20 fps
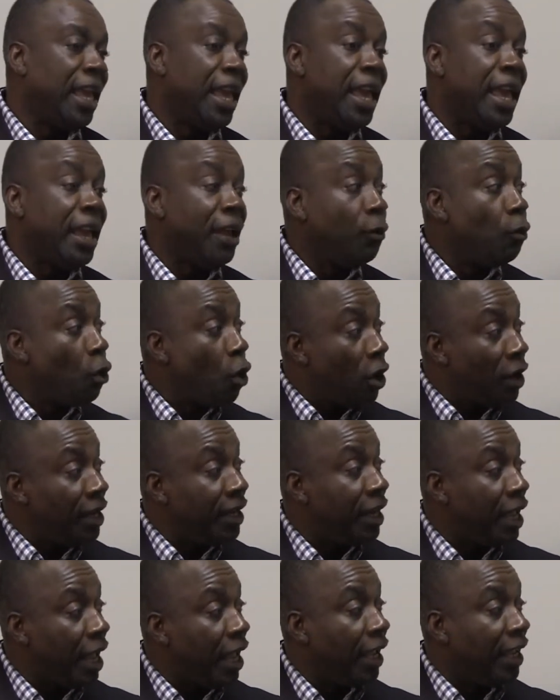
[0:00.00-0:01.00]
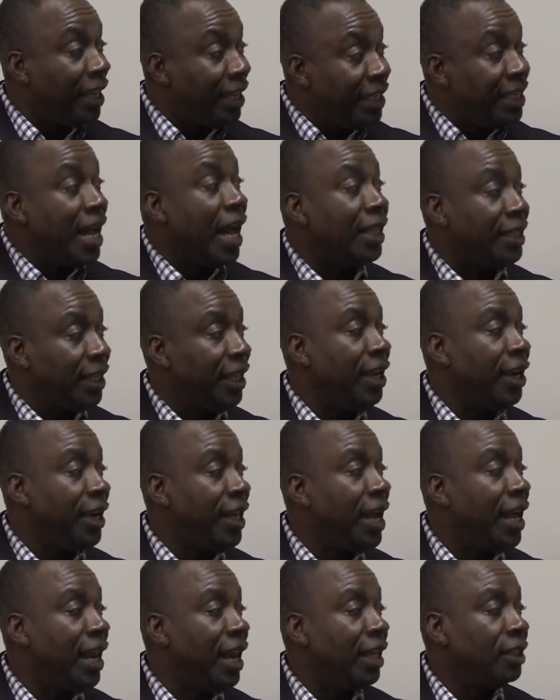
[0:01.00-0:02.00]
in one and in that
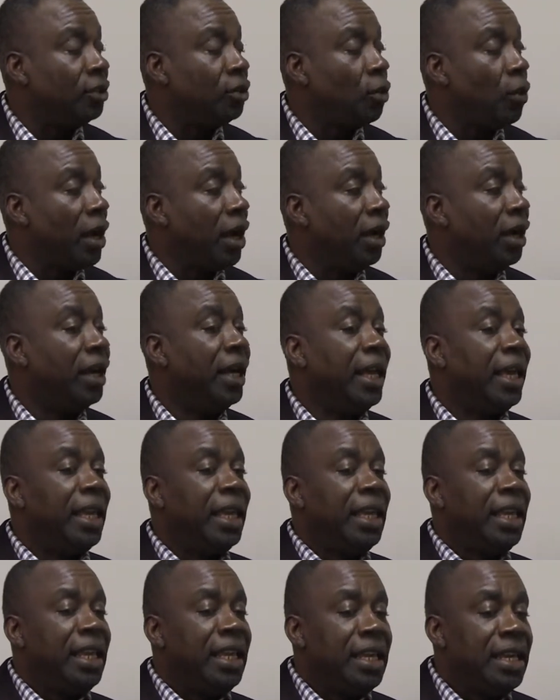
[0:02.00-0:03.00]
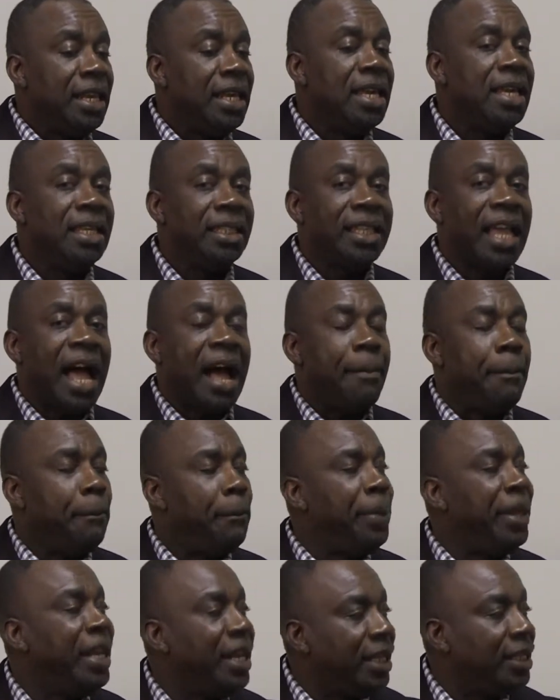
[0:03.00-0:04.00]
area as well, in his
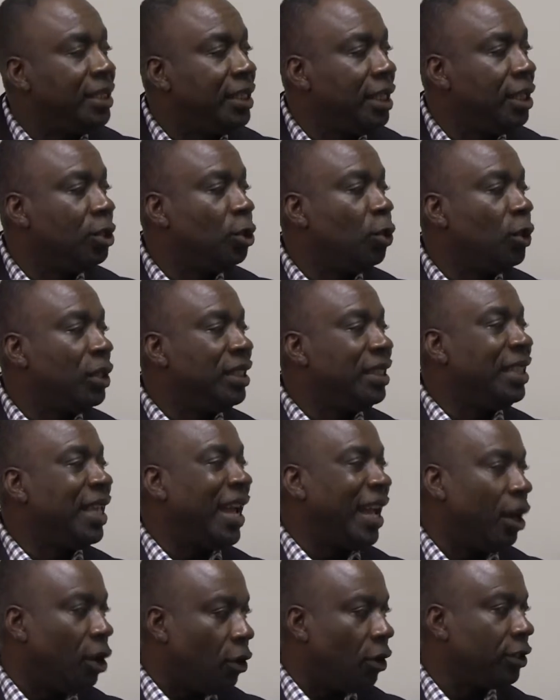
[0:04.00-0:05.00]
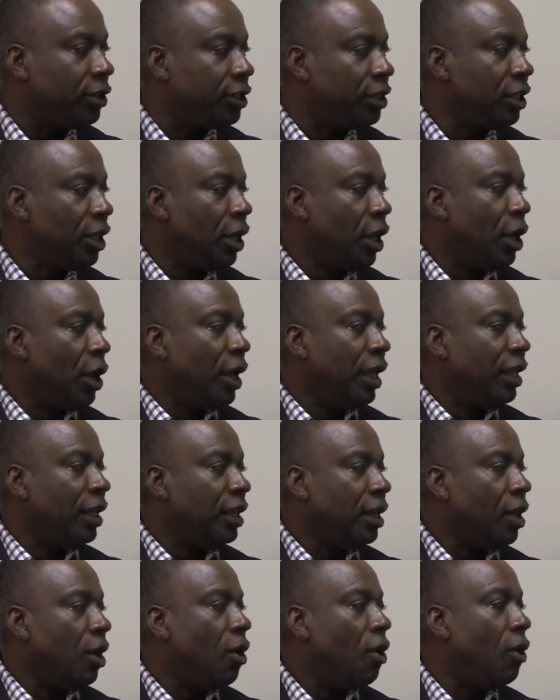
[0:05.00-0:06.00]
ability to tell us, you
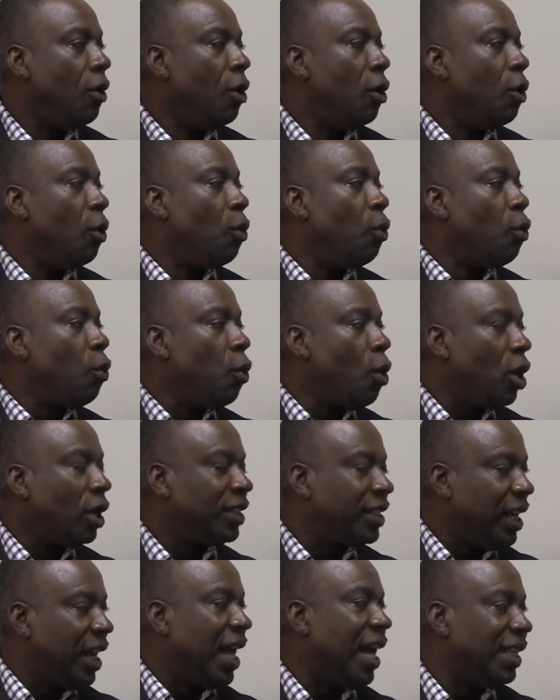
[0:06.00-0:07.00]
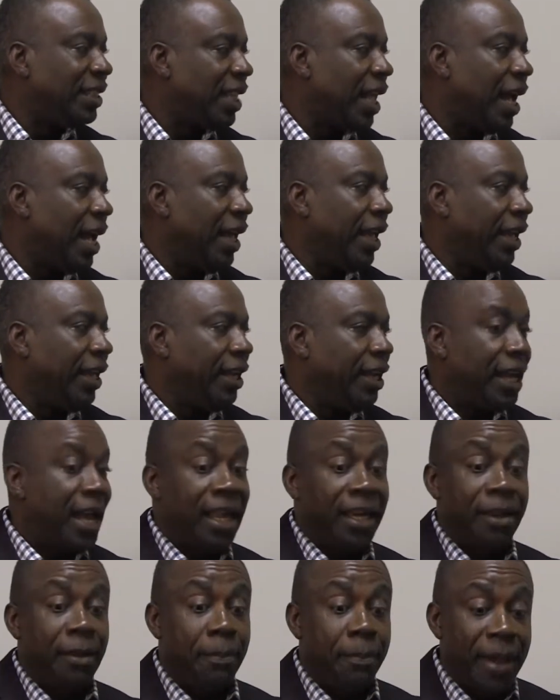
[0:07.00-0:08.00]
know, what lies ahead.
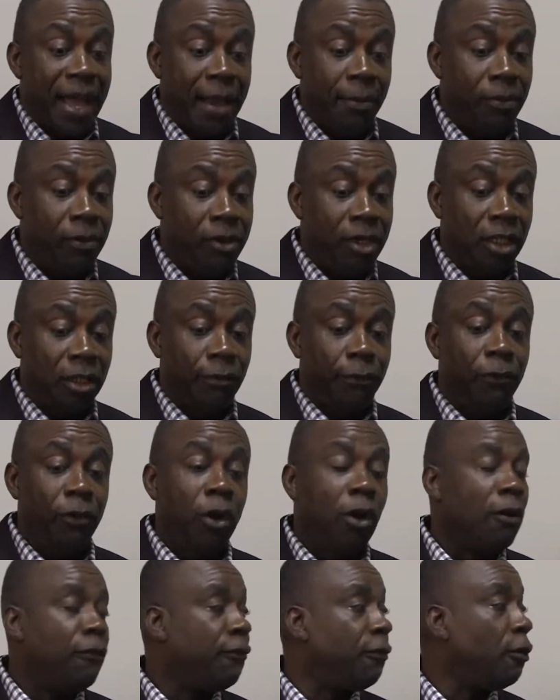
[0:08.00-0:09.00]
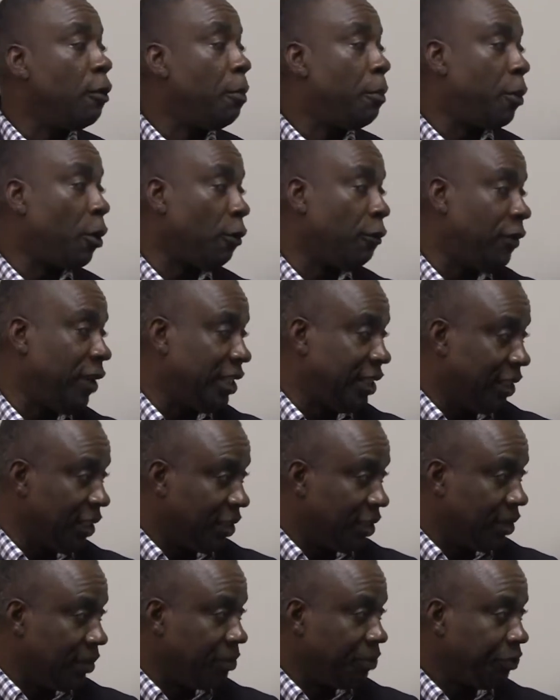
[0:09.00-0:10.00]
And the Bible is full of
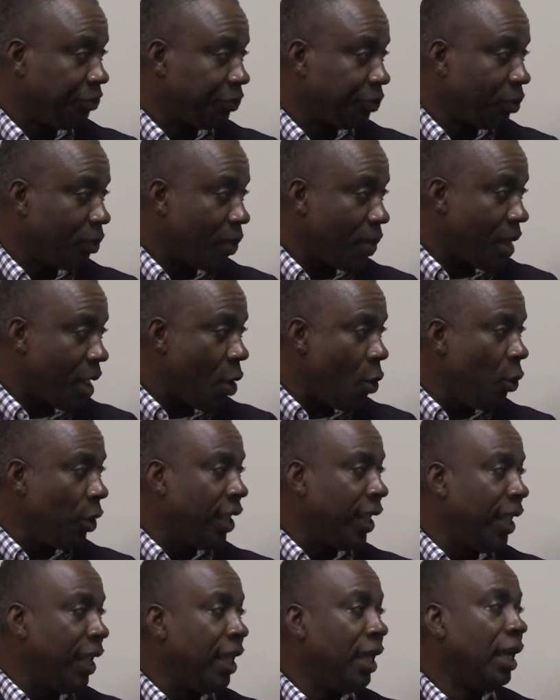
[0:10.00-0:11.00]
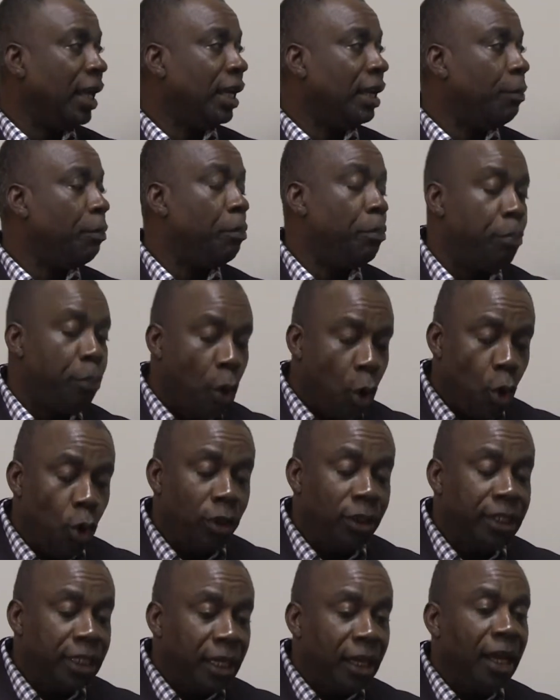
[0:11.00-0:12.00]
prophecies, okay,
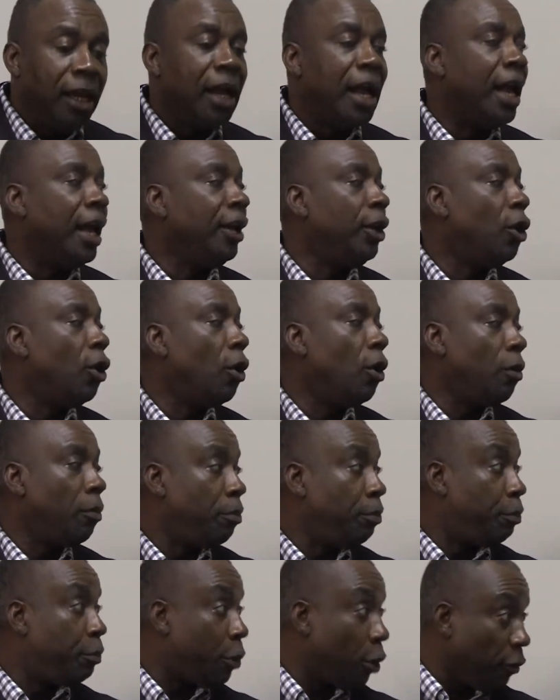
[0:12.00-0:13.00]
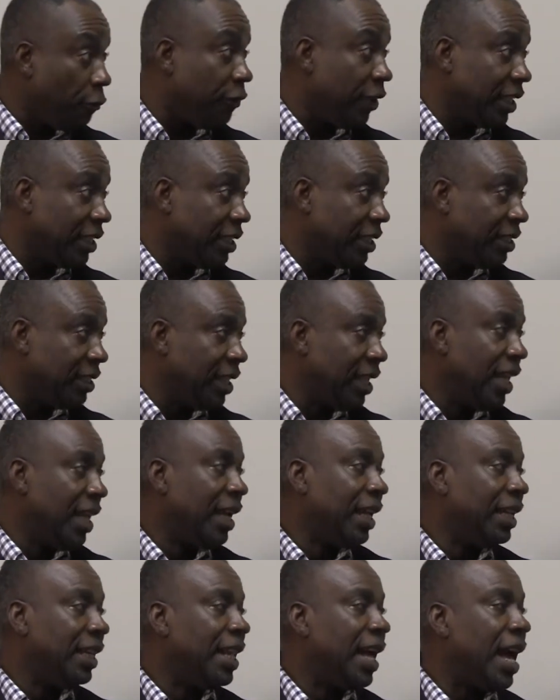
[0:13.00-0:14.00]
bold and prophecies
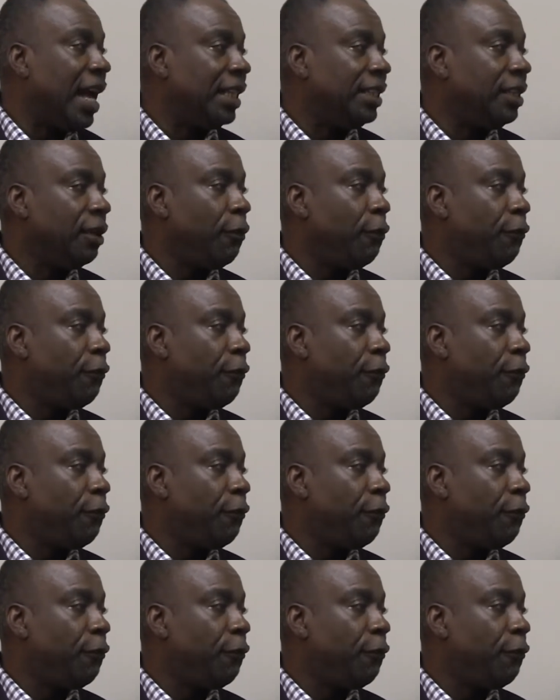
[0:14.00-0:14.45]
that